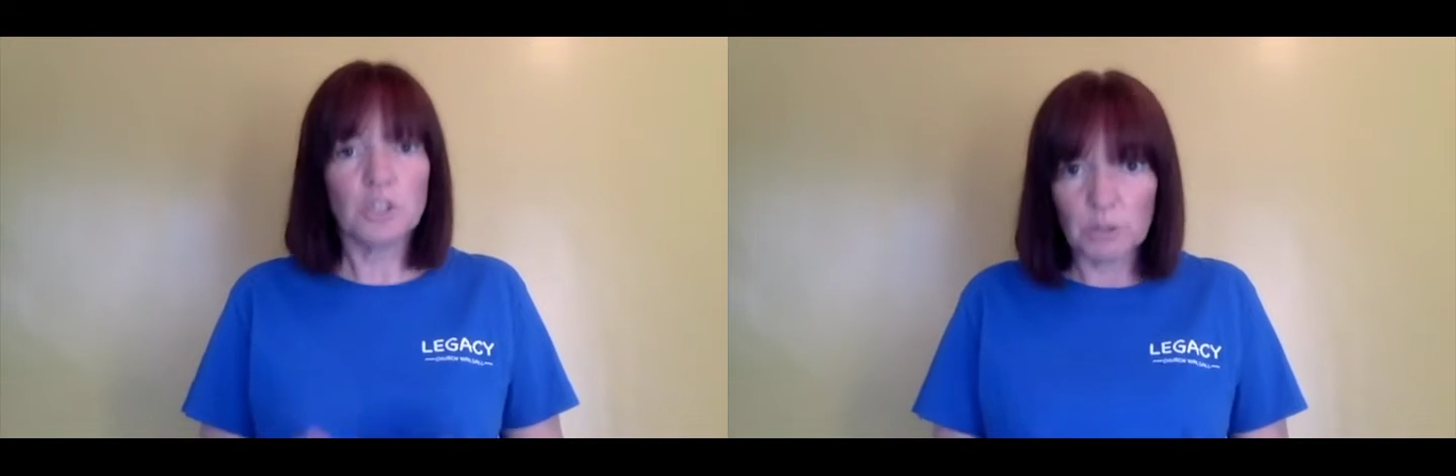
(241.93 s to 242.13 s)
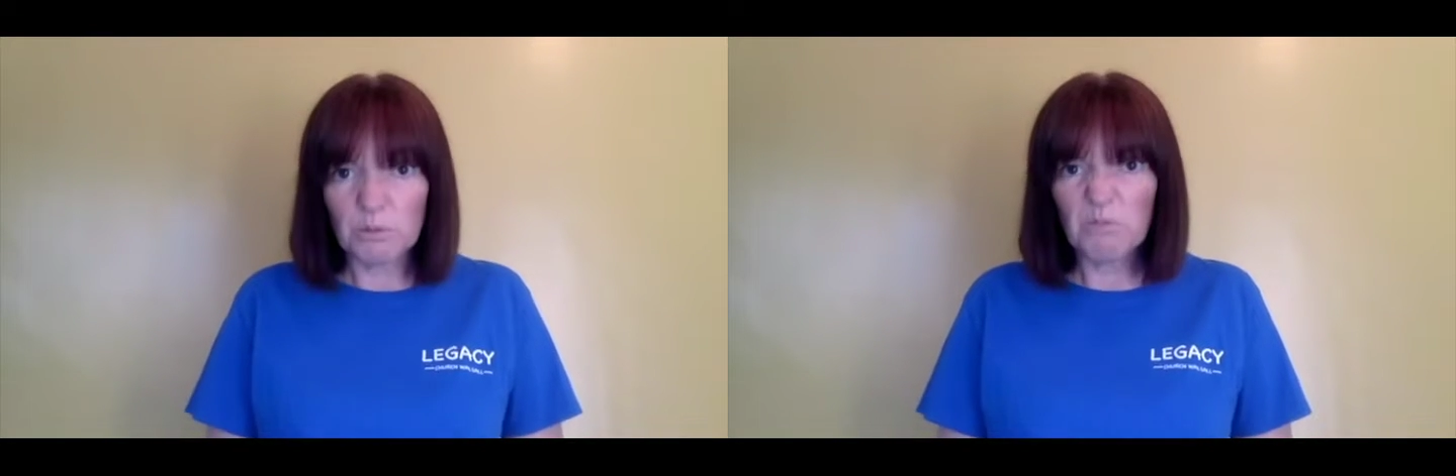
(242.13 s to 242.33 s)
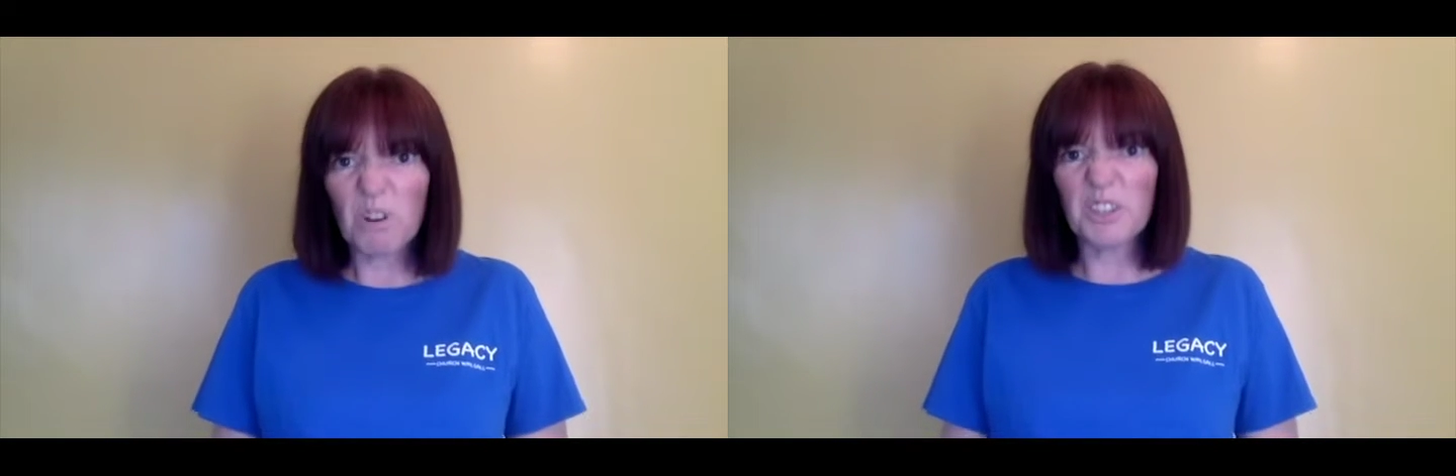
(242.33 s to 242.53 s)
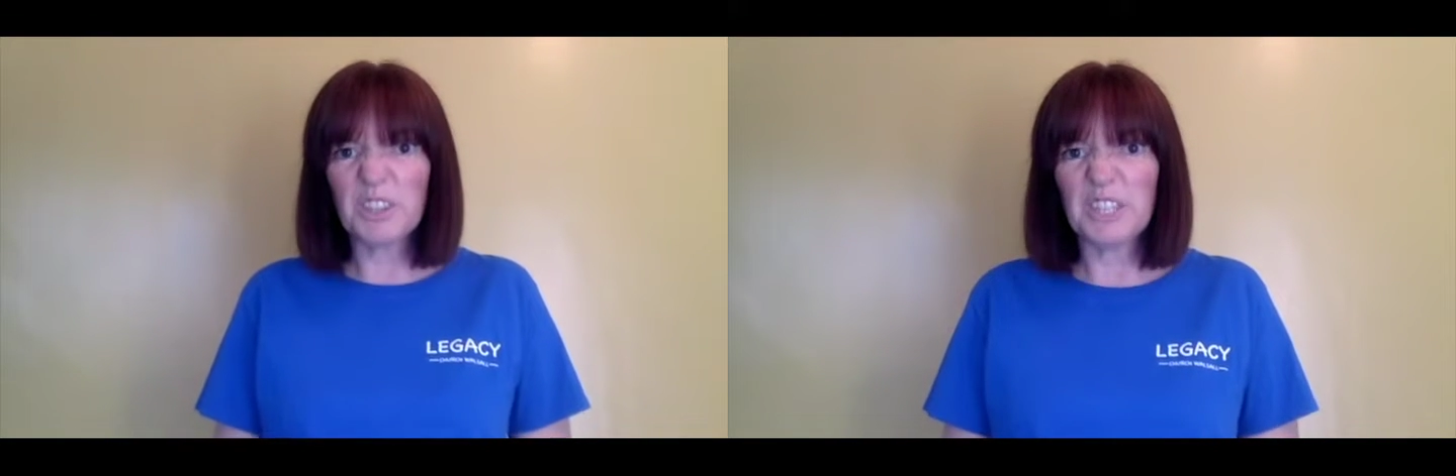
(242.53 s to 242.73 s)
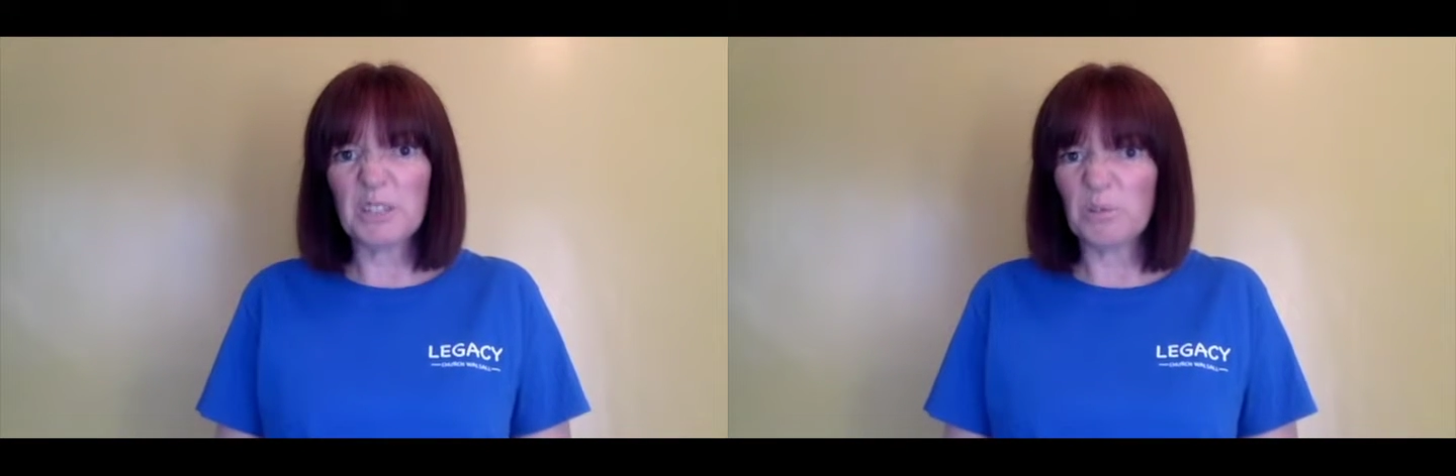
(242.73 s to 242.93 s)
do the right
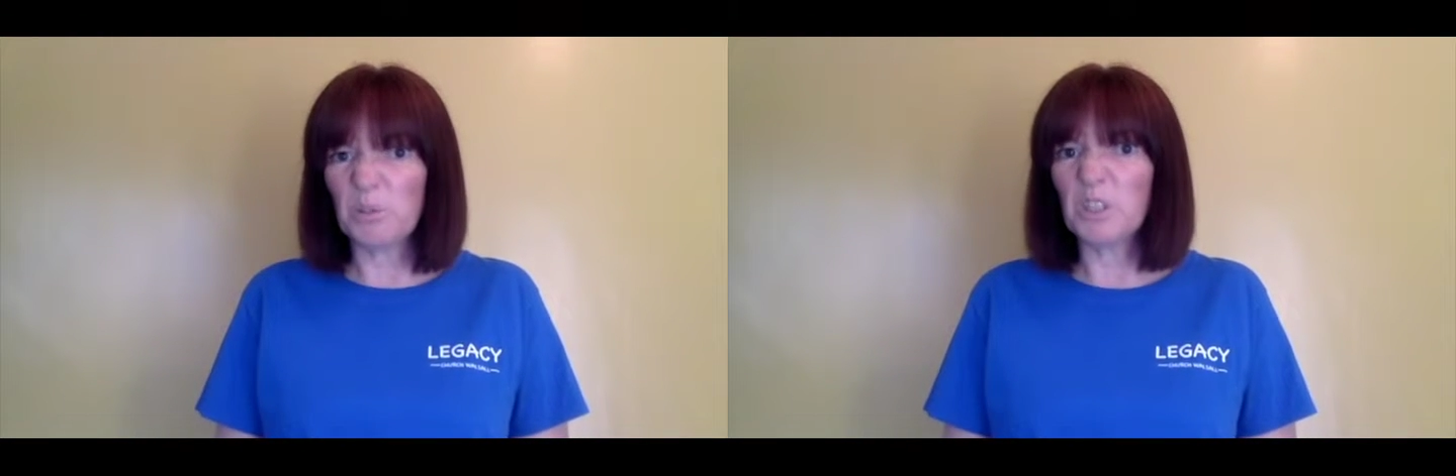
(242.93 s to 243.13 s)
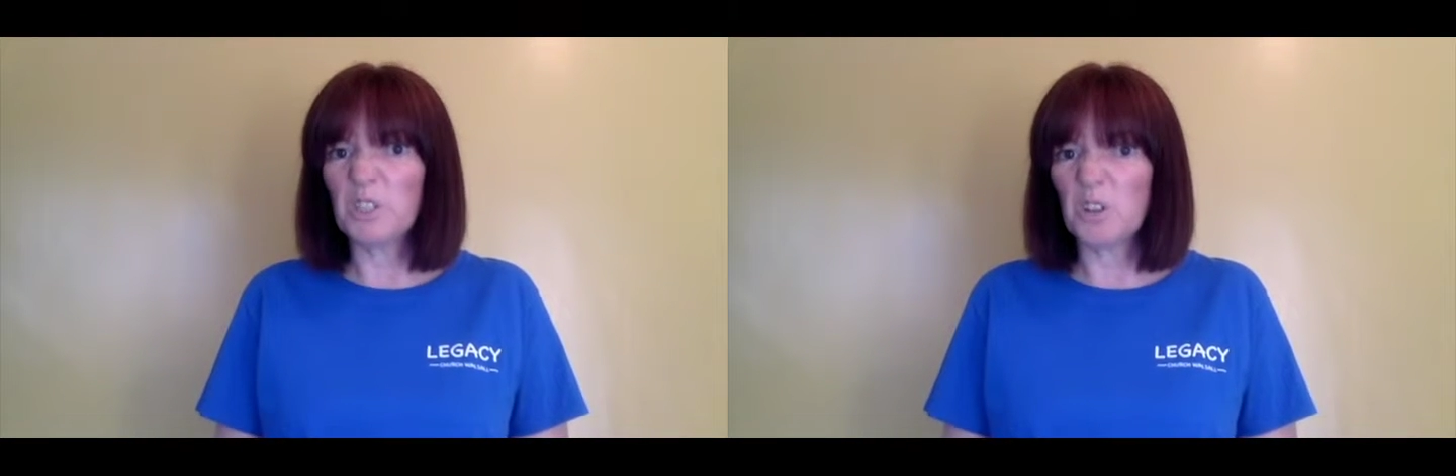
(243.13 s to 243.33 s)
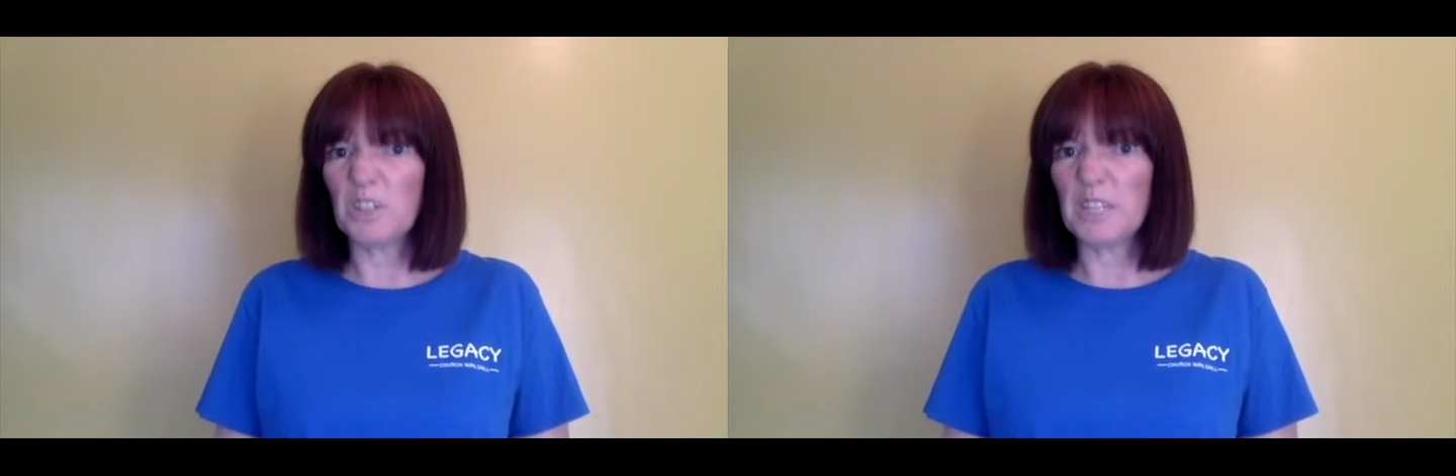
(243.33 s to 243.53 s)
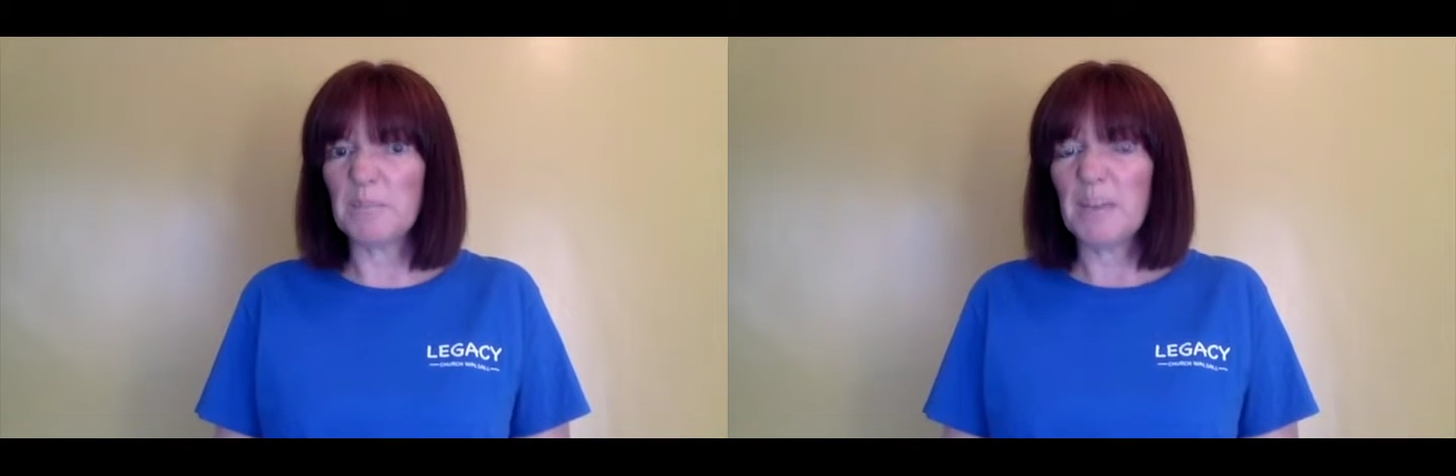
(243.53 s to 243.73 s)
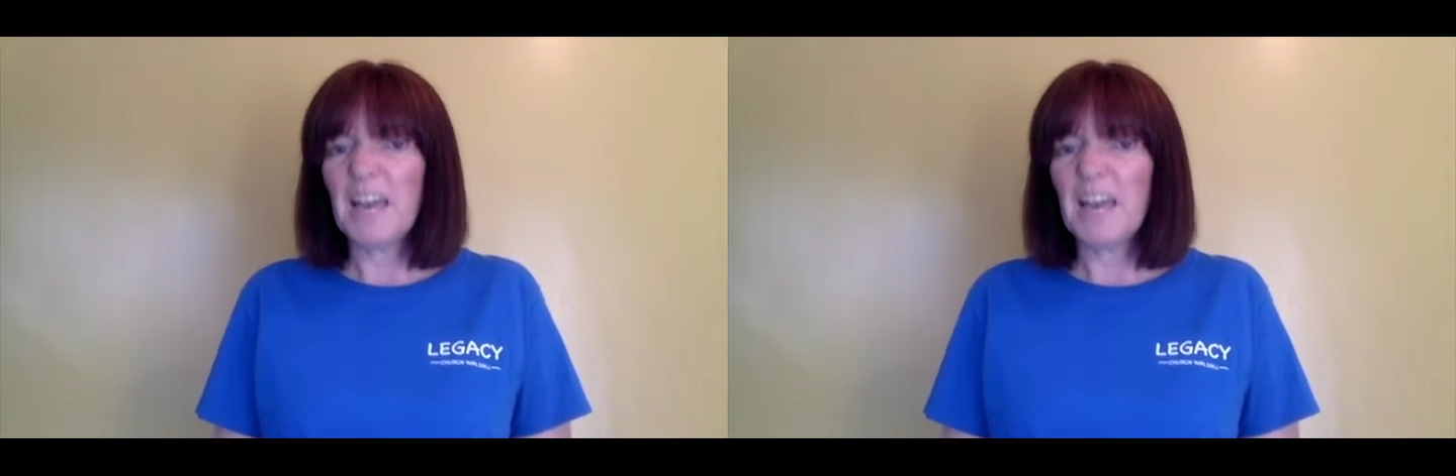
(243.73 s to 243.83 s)
thing all the time.